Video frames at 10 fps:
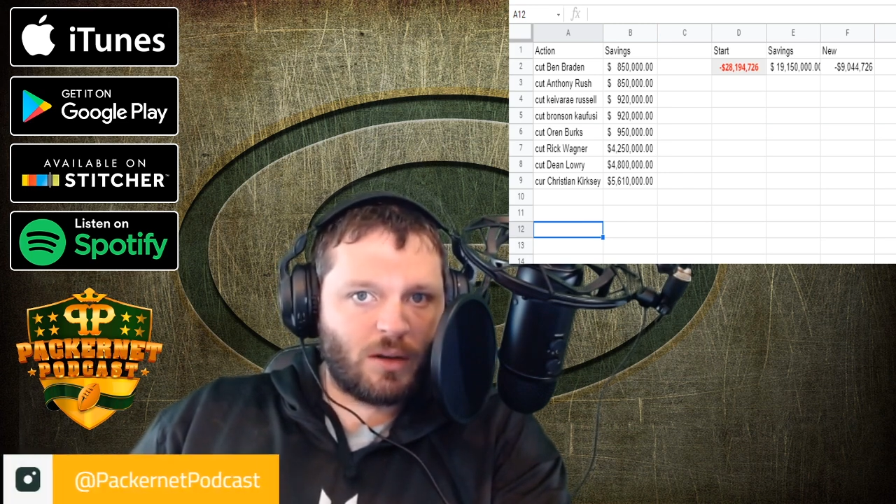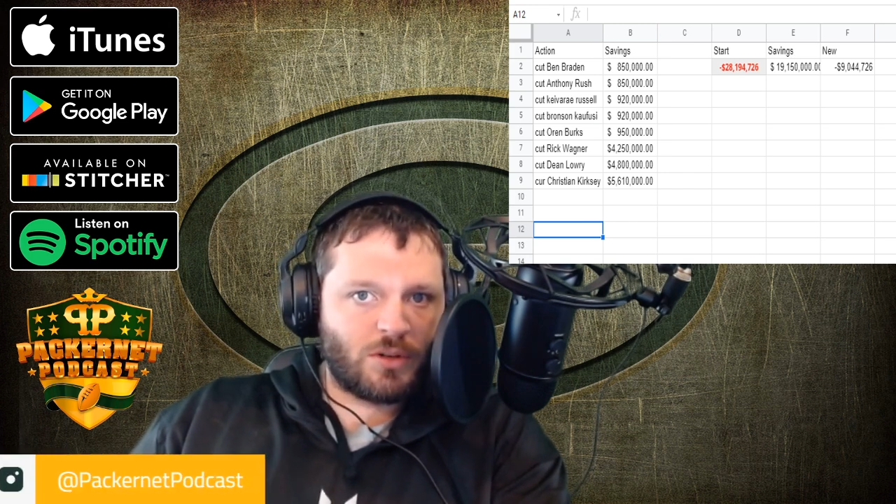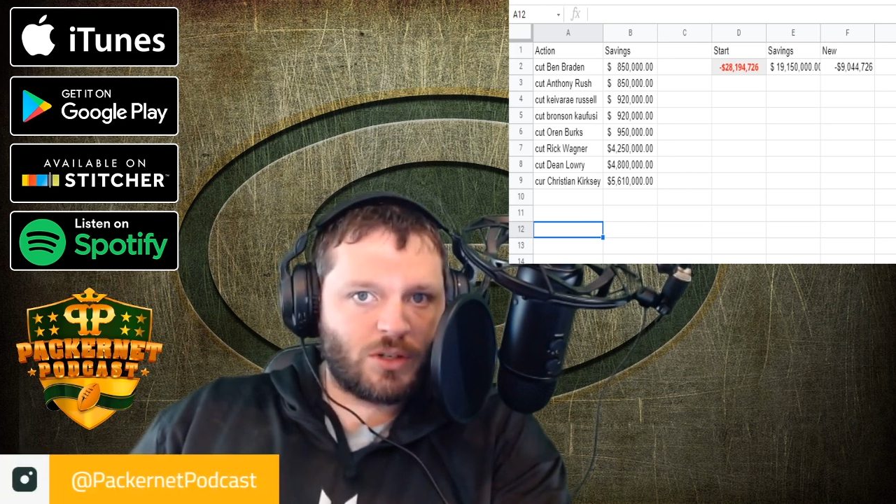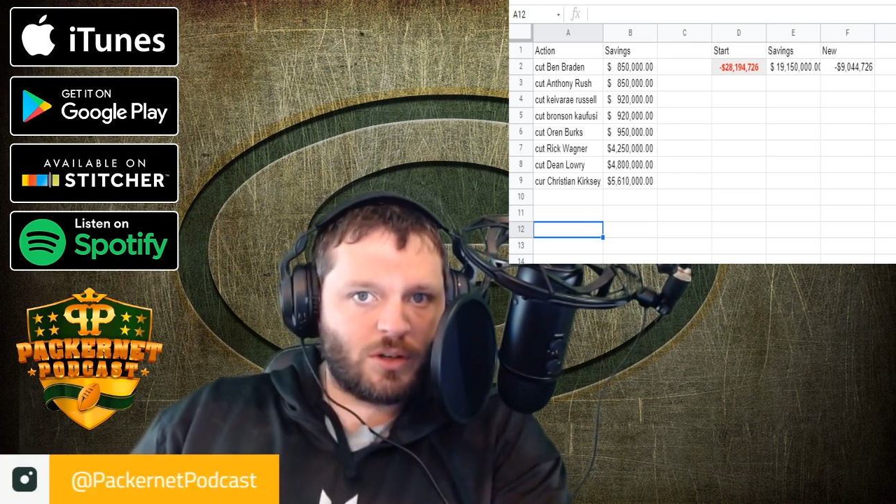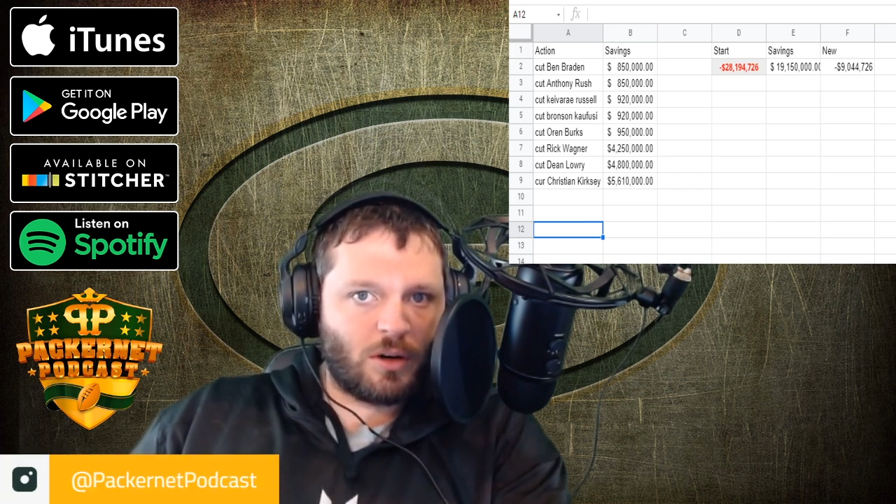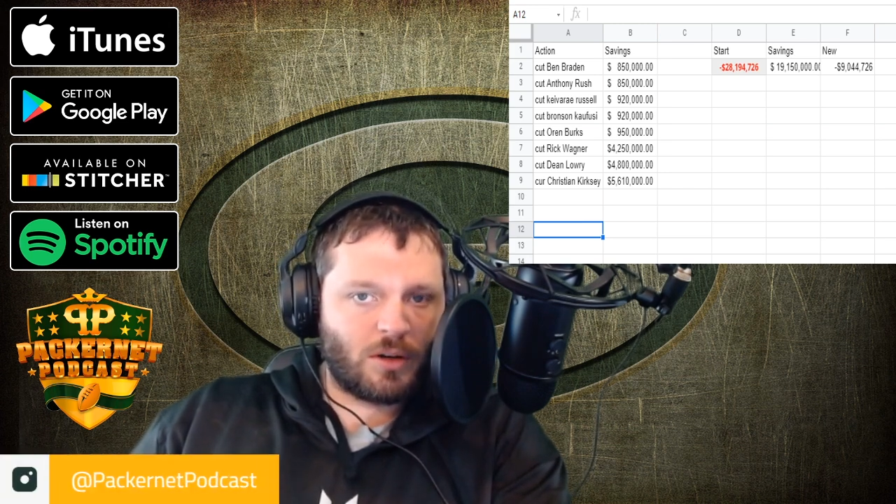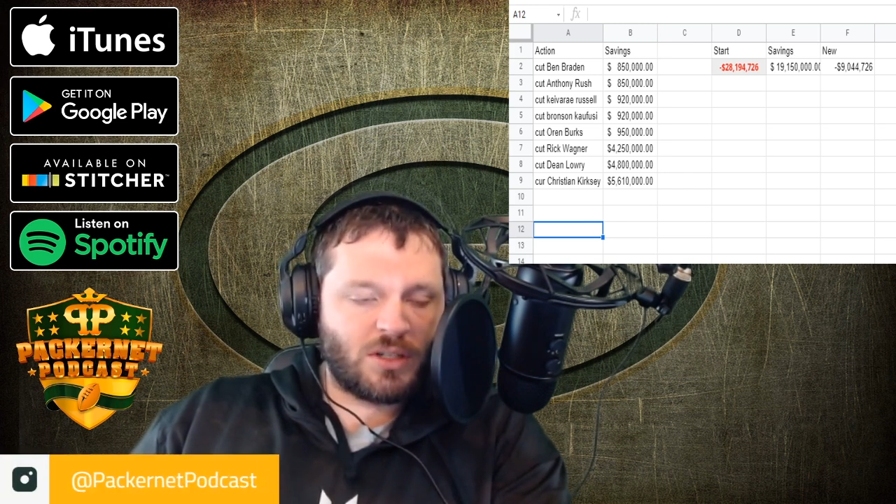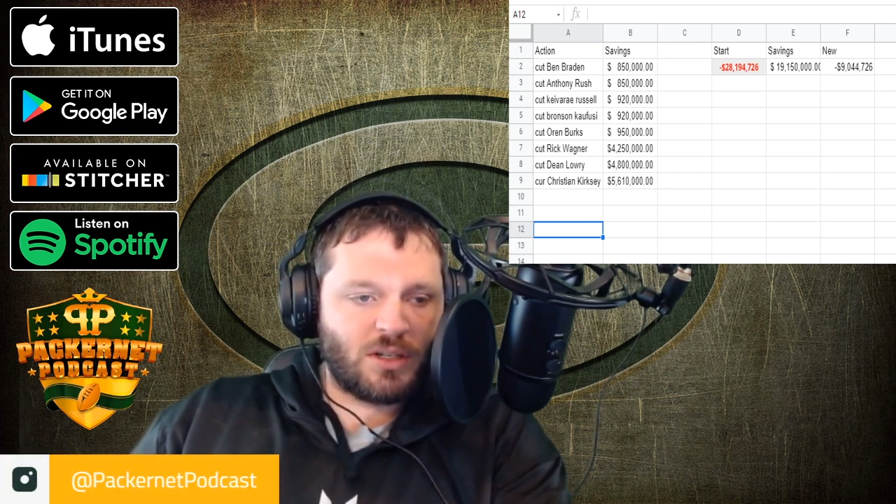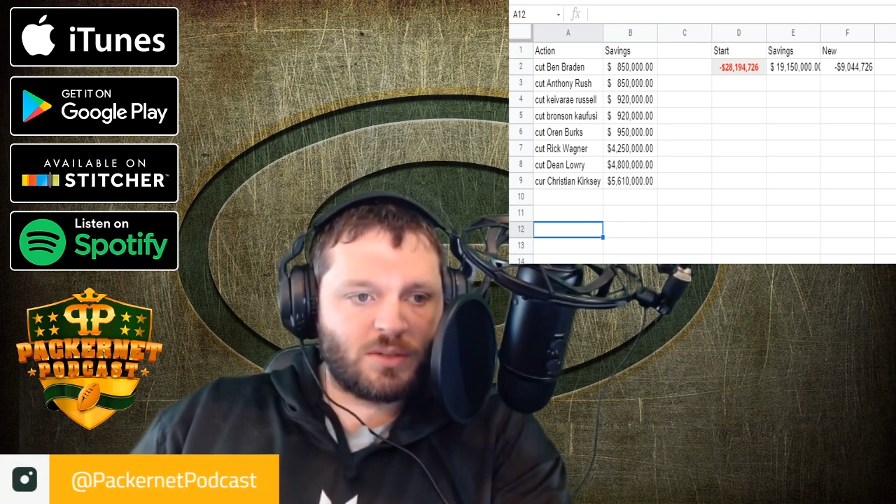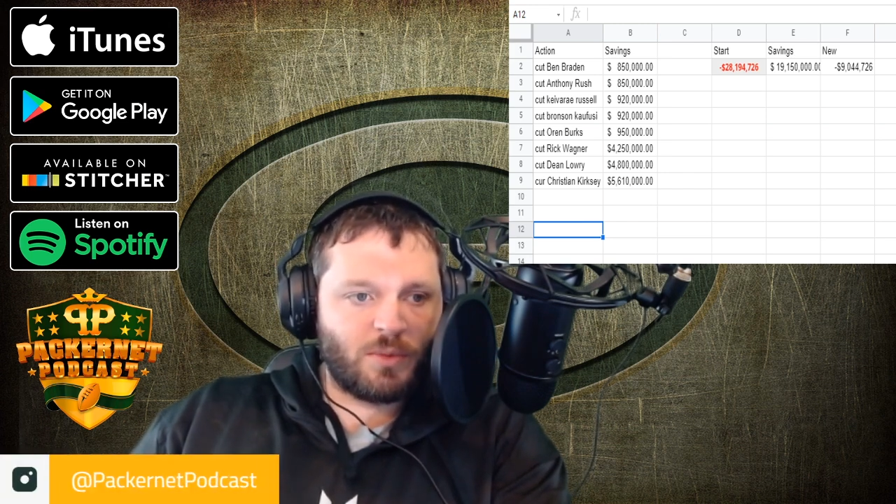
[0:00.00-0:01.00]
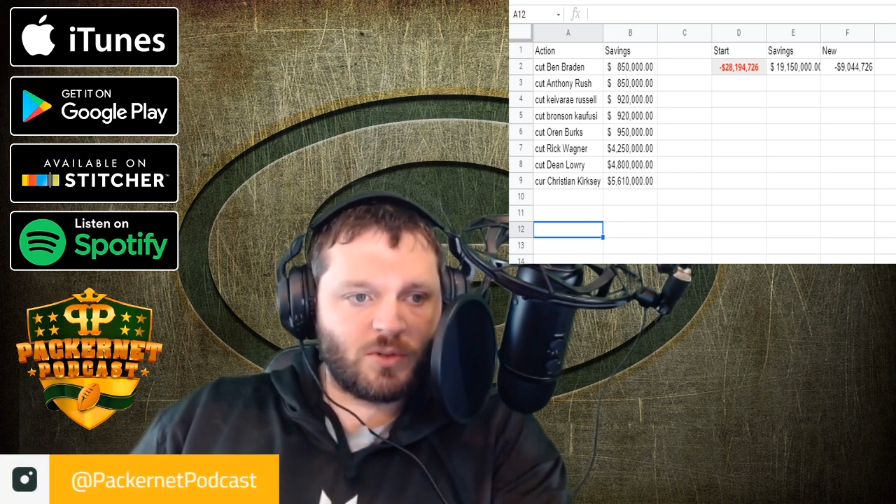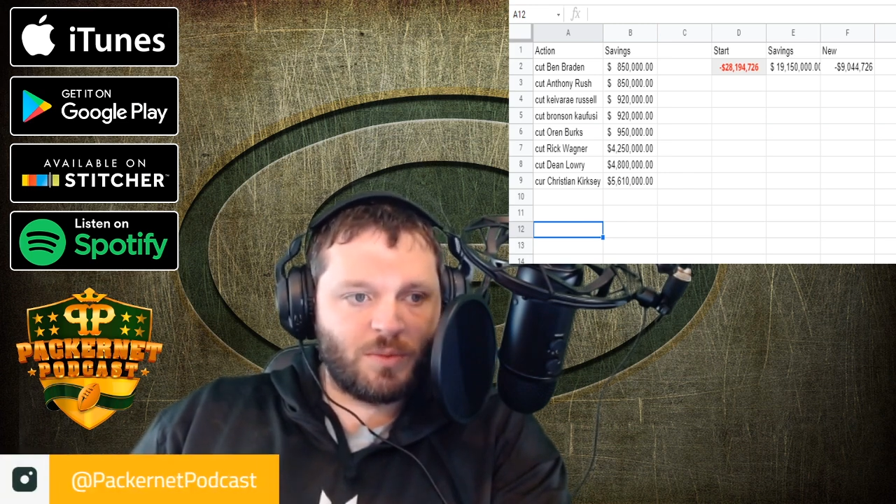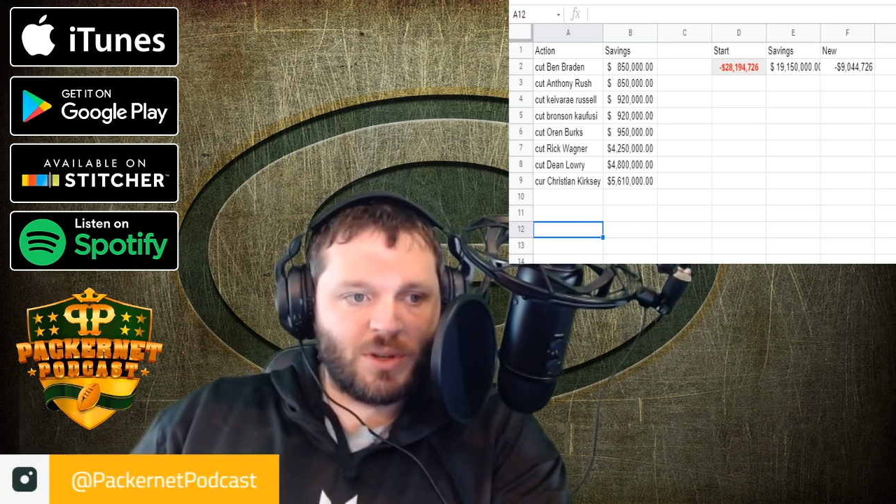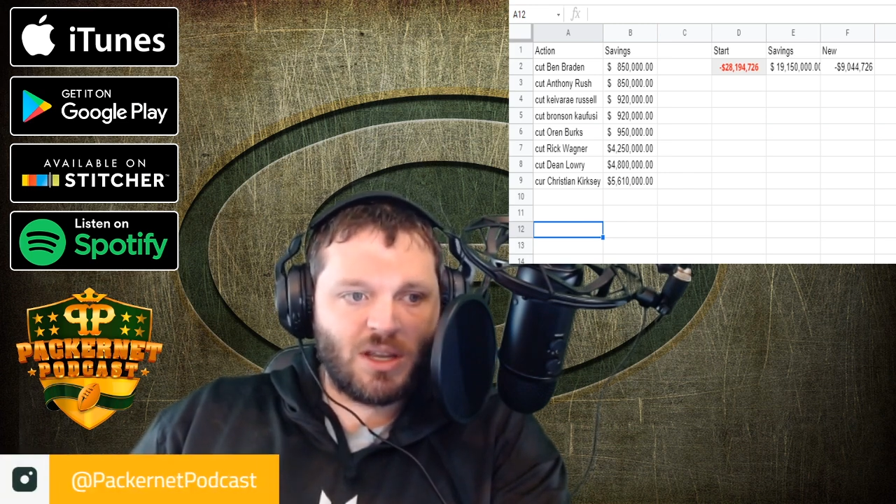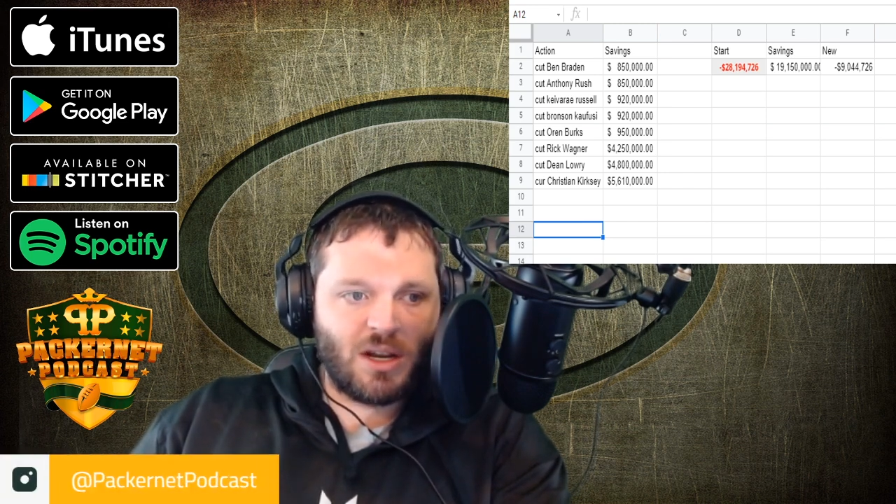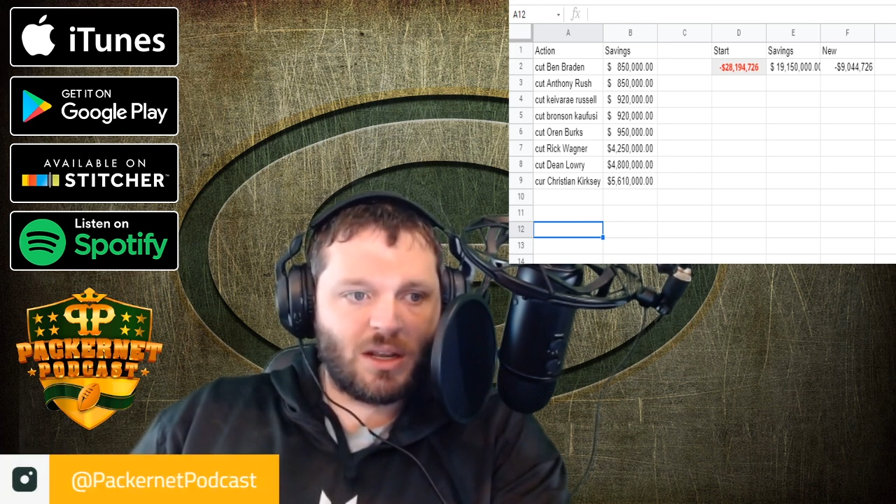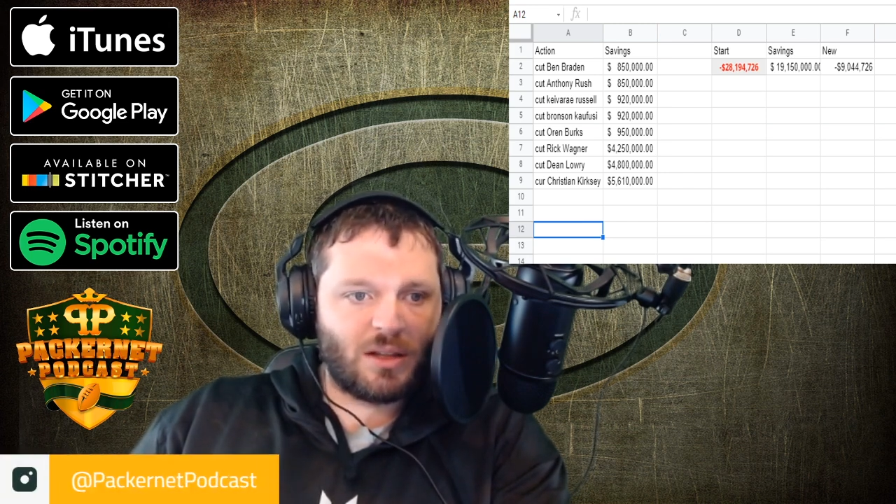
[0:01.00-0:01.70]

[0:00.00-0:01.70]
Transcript: Christian Kirksey is supposed to be getting.